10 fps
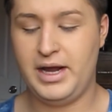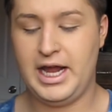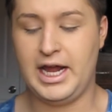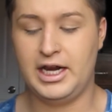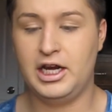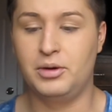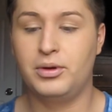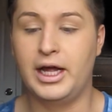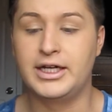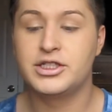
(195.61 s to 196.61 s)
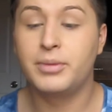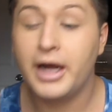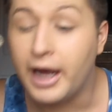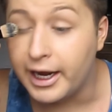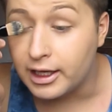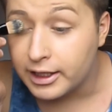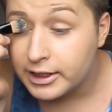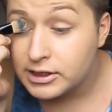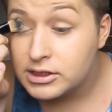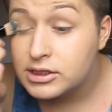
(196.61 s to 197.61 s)
hand and apply it to my
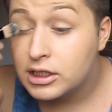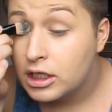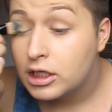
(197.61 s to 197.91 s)
eyelids,